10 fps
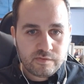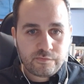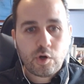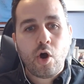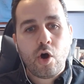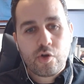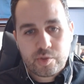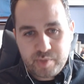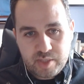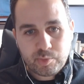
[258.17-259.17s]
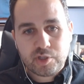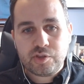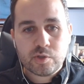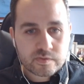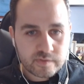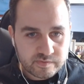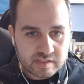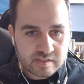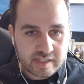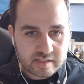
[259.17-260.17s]
for all the people in those
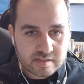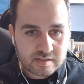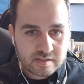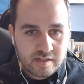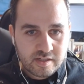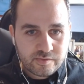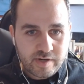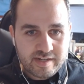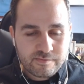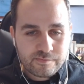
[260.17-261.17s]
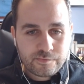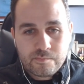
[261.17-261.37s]
50 sites, right?